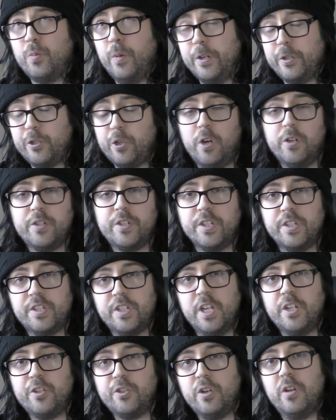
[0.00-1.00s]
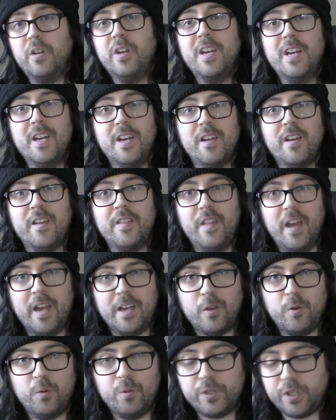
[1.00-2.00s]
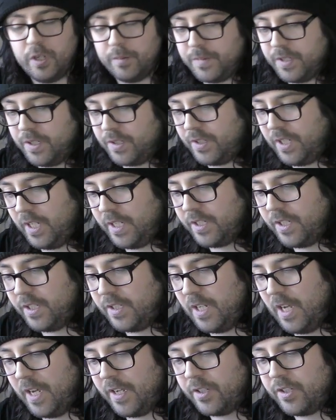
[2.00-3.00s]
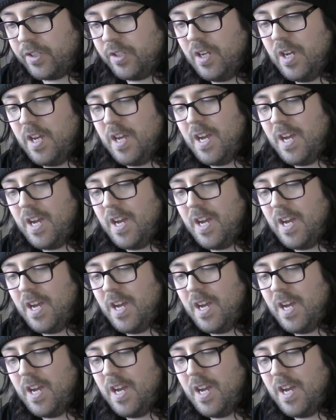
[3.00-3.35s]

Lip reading: wear charge, etc., that goes up to 6 attacks.